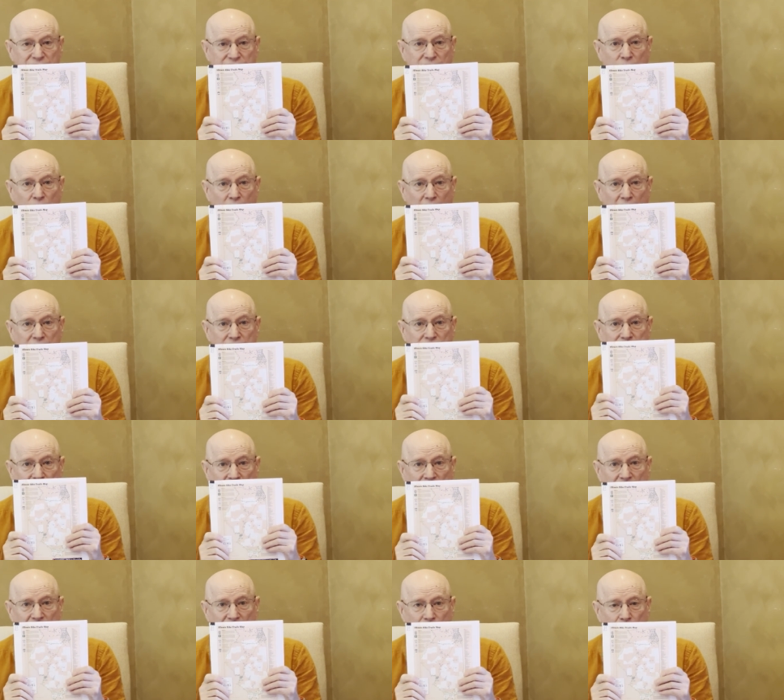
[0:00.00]
is the one for
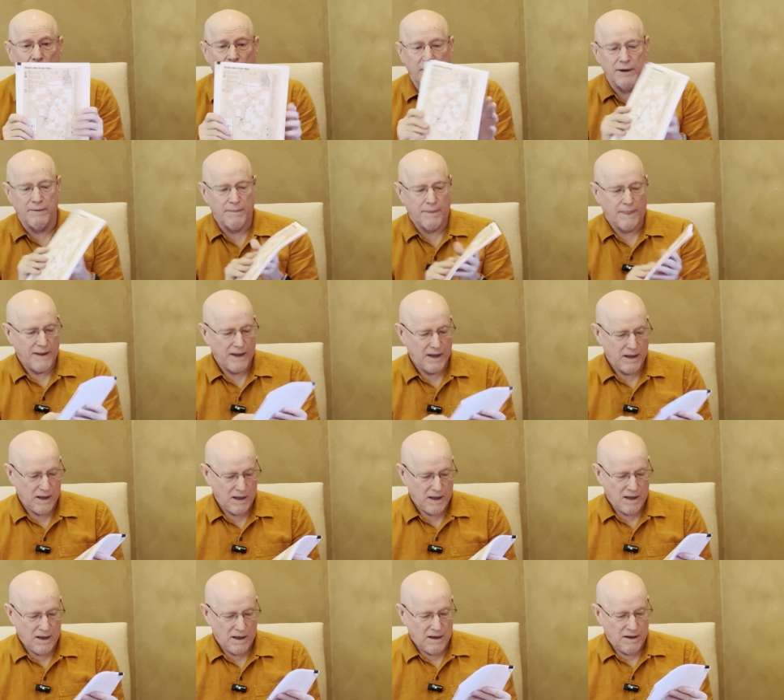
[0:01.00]
Illinois.
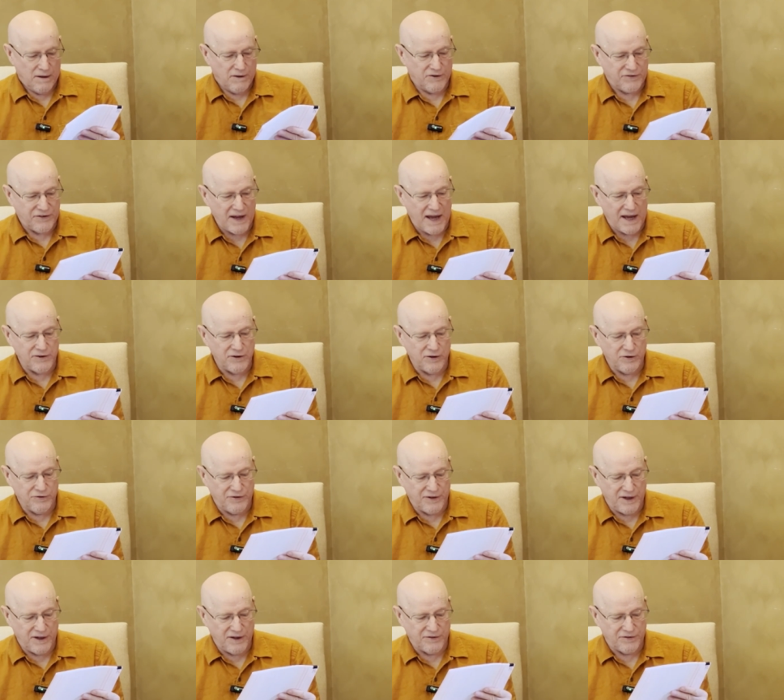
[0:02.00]
The sad news
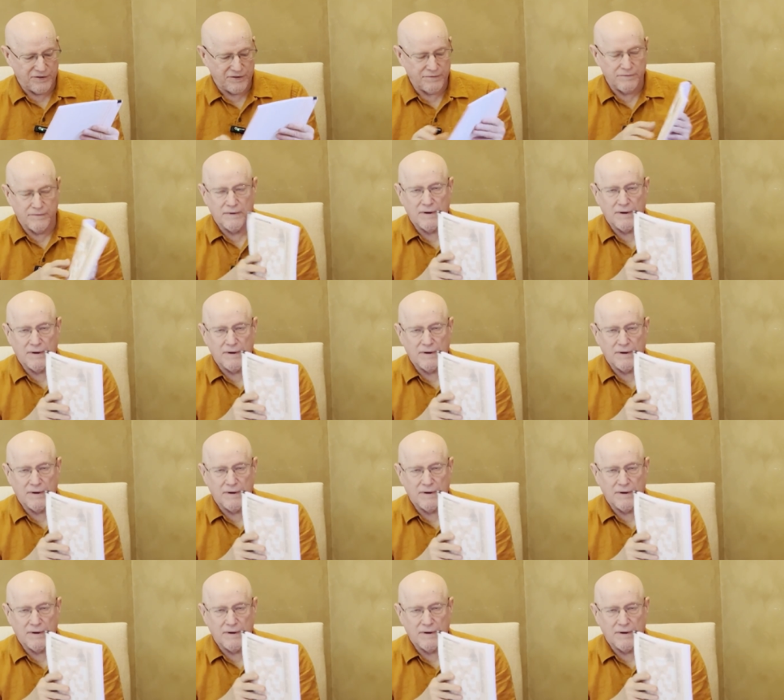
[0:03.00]
is